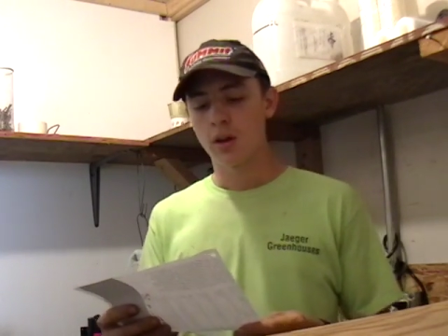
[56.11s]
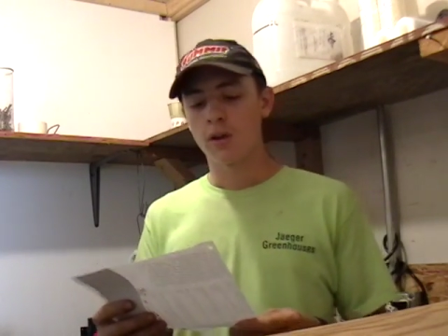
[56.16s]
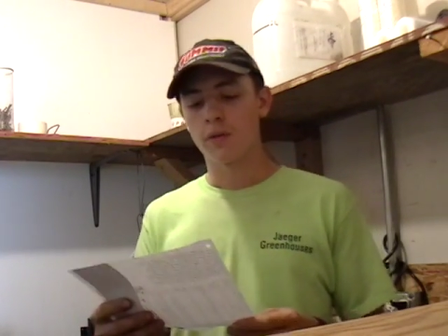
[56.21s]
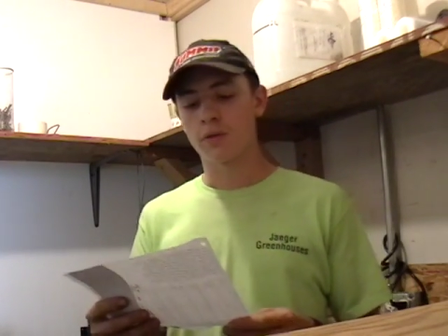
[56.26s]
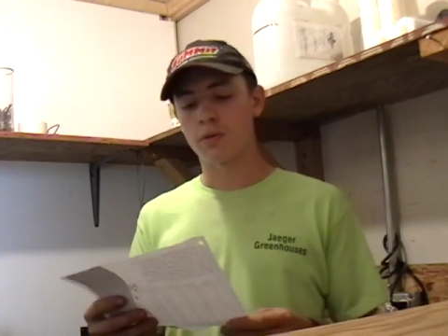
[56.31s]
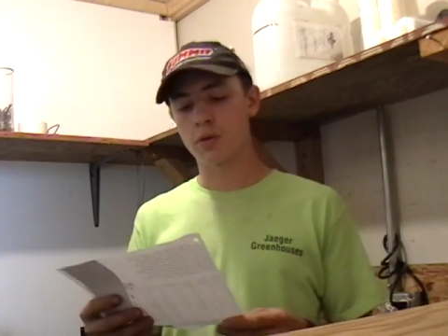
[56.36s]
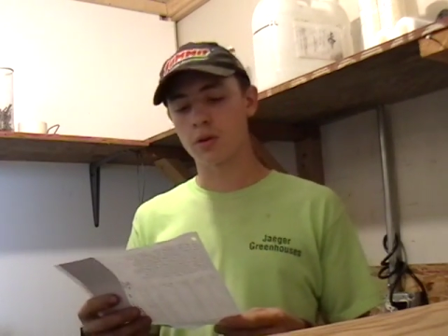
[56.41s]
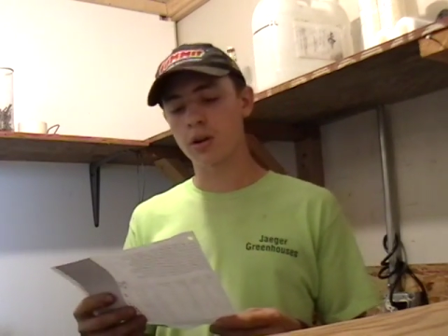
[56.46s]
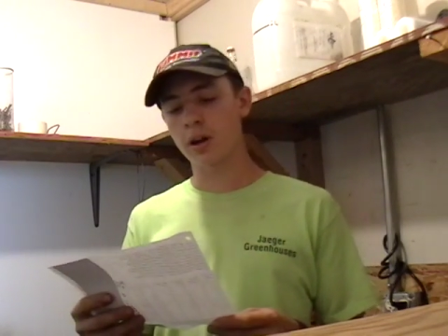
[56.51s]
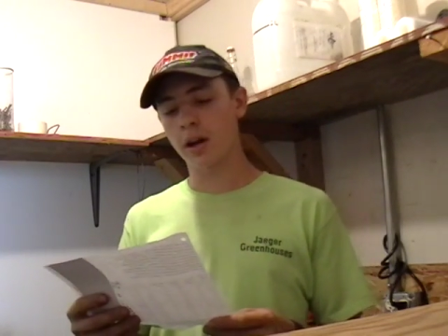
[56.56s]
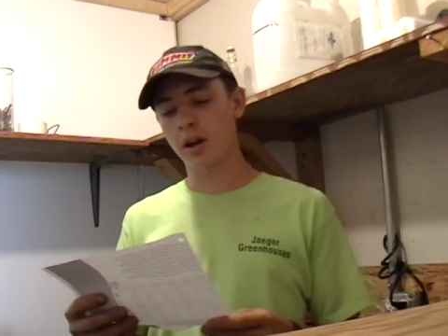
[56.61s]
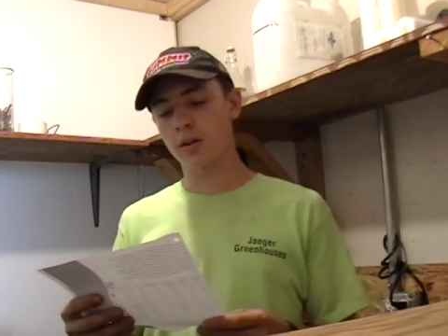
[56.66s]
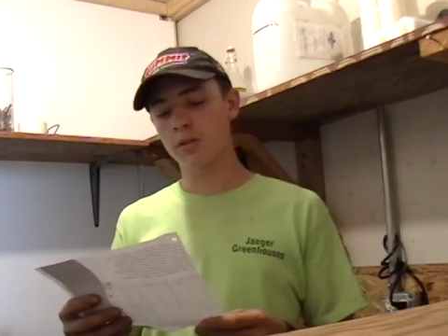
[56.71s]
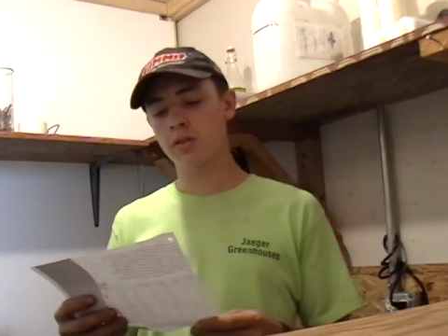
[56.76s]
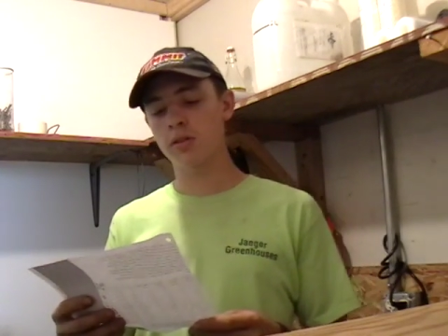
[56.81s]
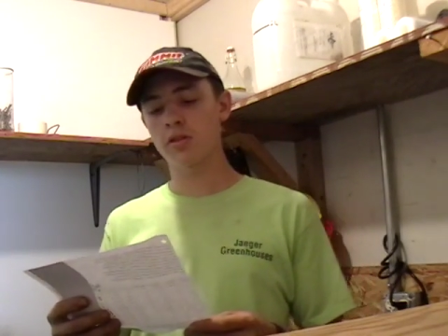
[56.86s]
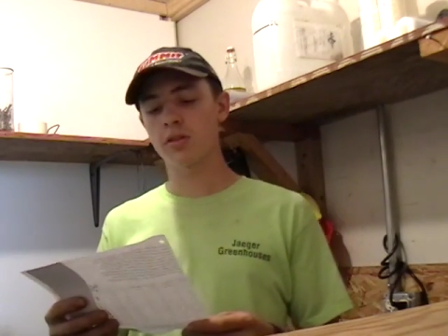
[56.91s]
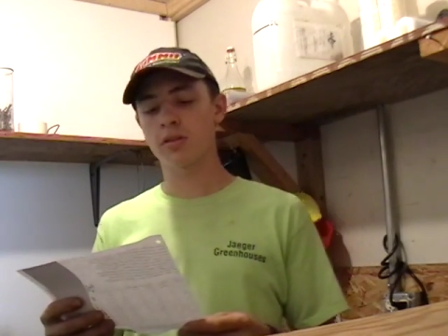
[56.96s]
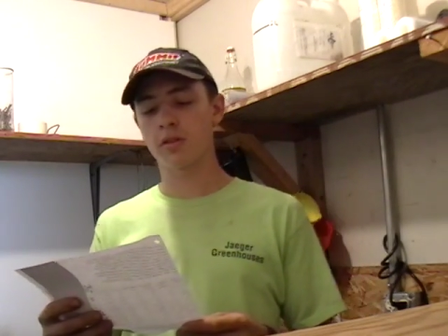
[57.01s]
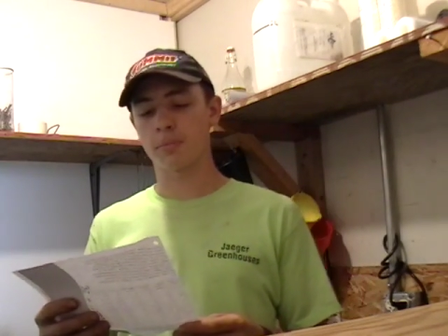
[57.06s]
4
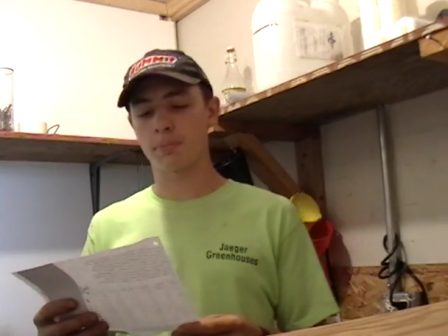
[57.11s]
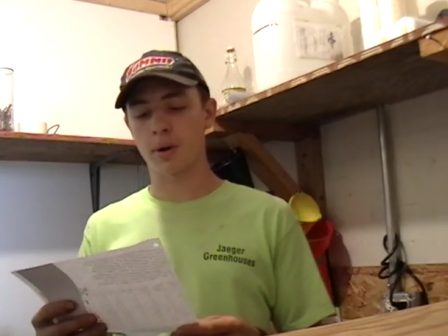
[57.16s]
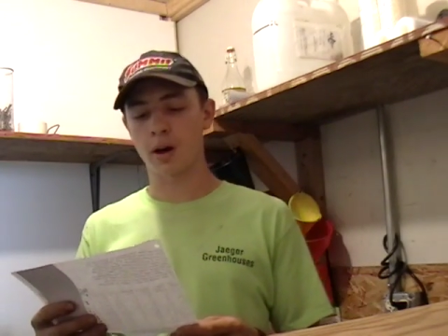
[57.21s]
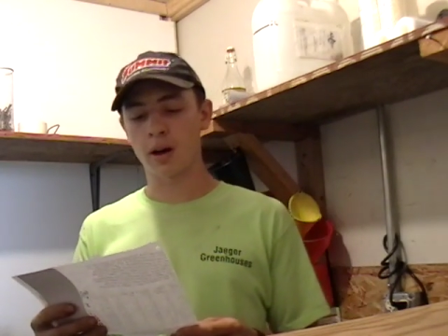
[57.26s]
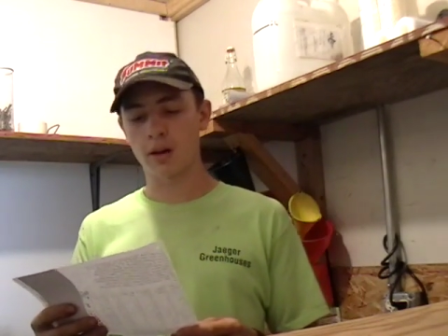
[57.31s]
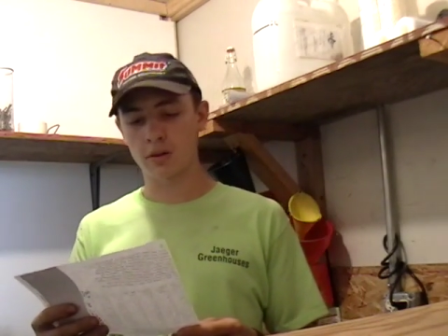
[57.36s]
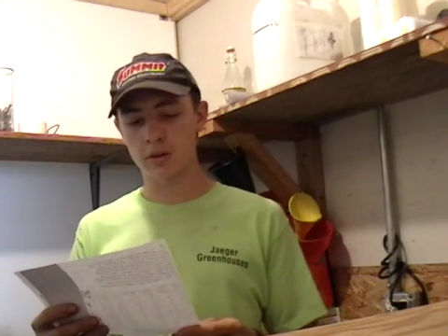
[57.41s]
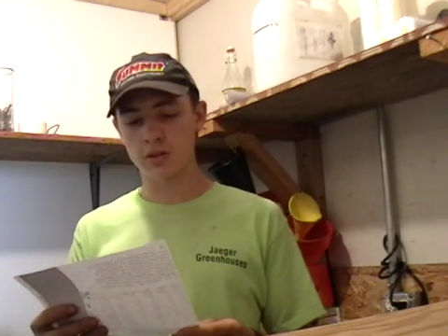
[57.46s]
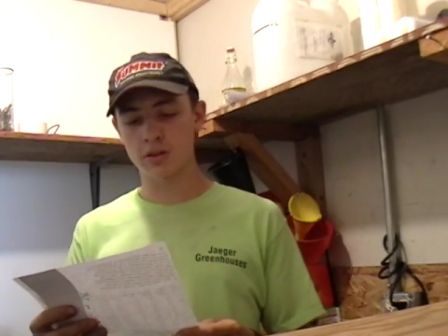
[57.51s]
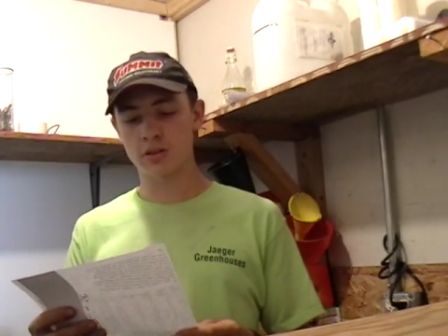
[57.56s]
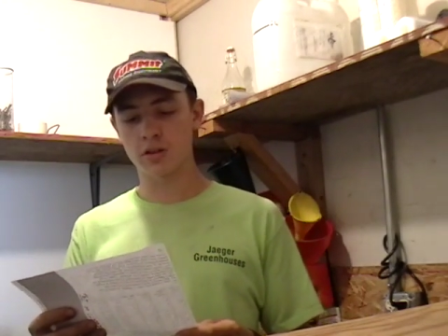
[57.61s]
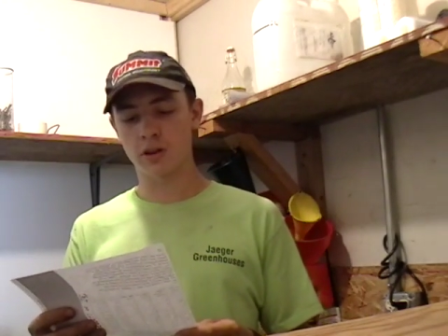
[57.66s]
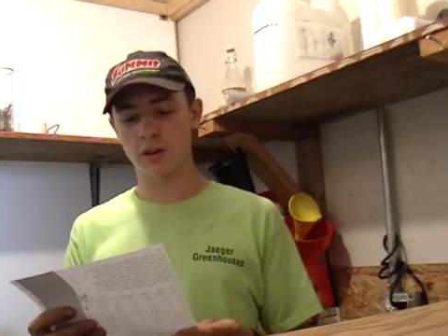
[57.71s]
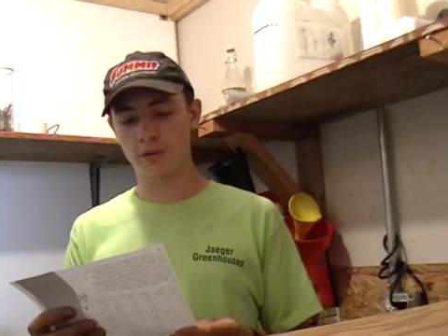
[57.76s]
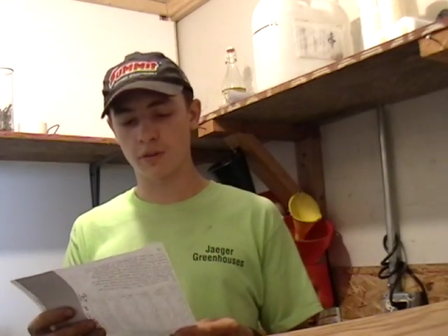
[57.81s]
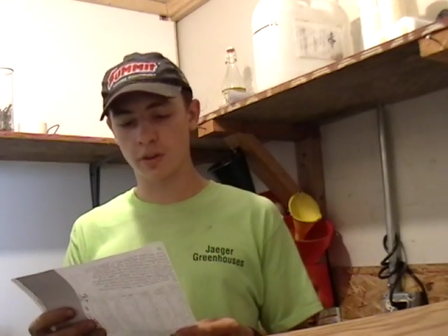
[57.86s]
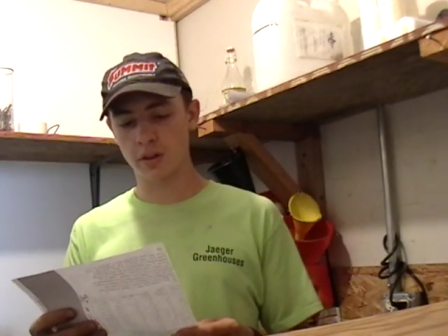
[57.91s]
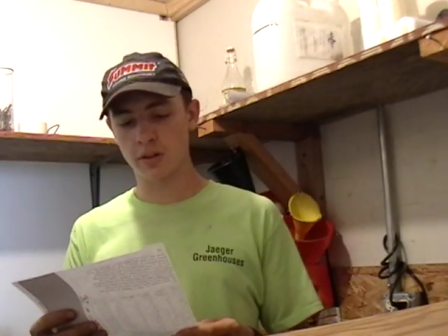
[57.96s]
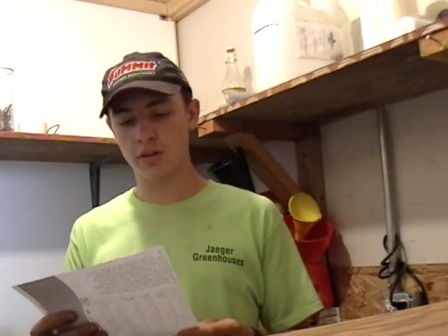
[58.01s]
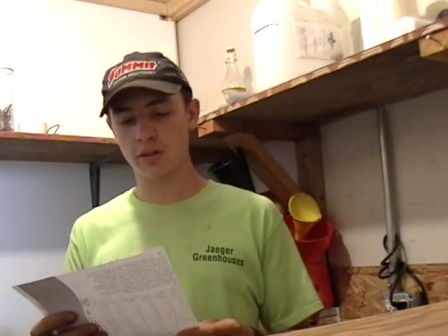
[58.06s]
ounces of Power
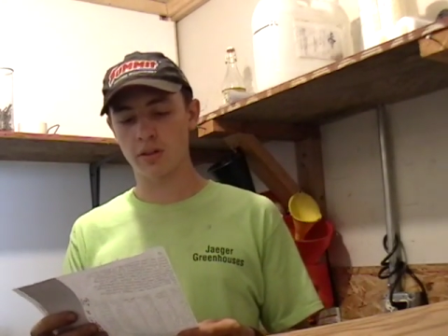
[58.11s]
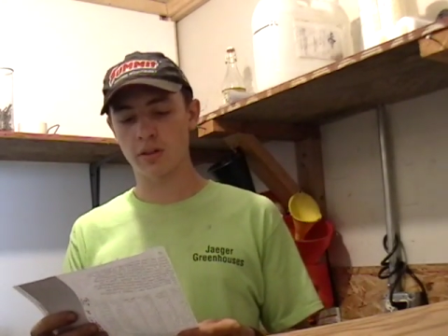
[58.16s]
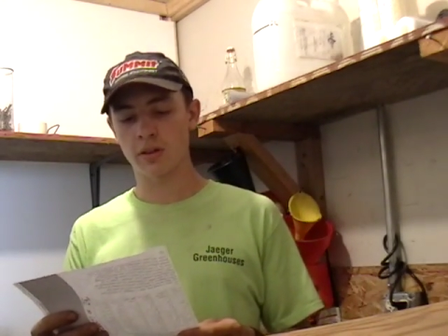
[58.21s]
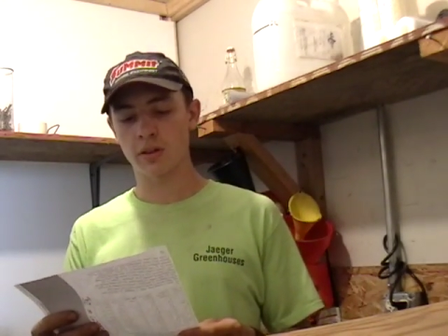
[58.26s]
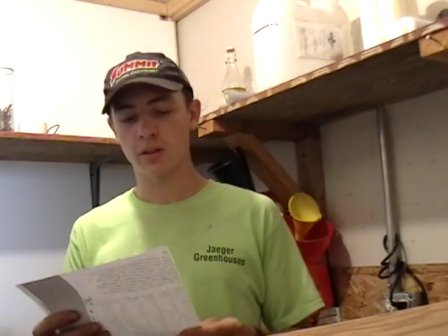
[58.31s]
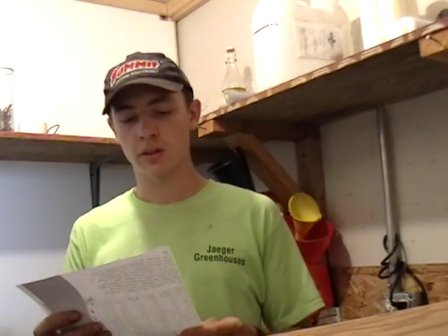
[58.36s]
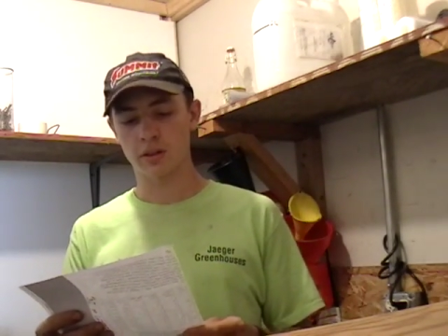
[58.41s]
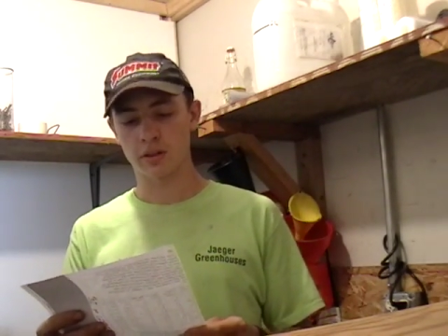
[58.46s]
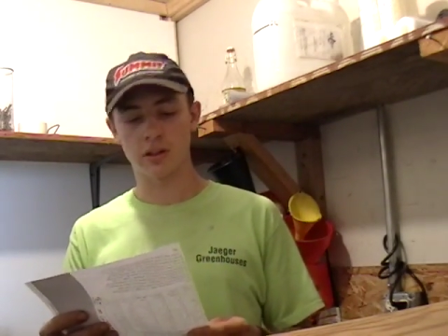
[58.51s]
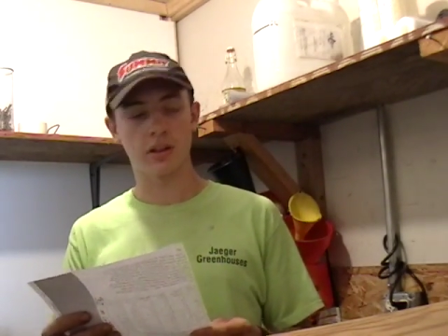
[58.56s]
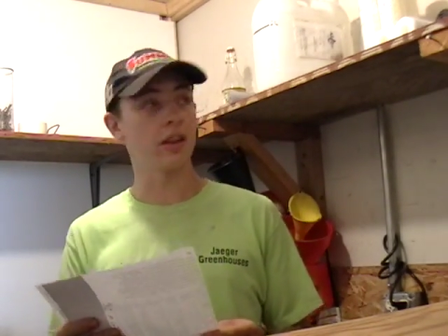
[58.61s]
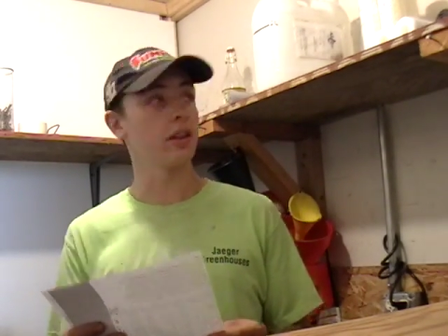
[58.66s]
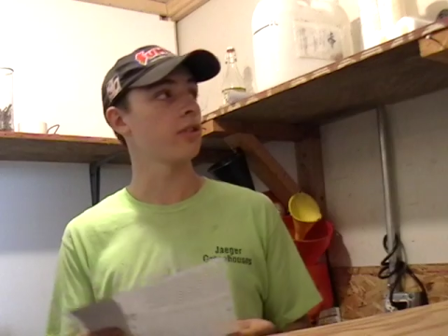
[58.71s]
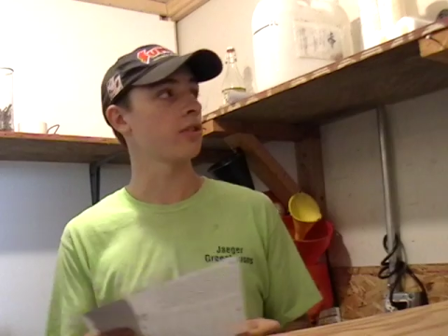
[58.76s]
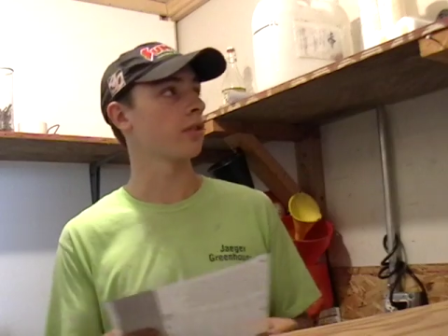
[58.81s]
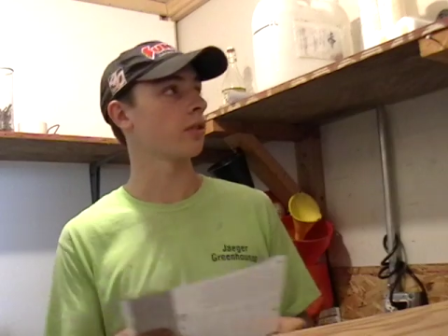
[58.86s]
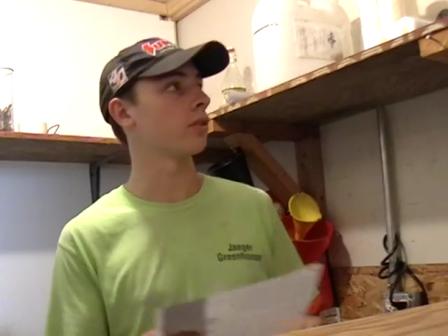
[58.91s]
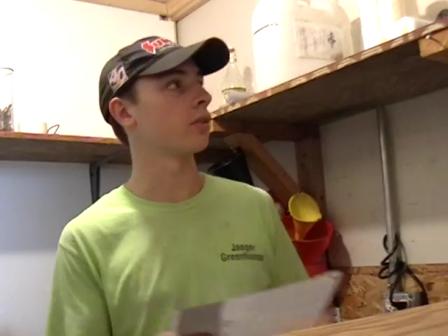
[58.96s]
Service Diesel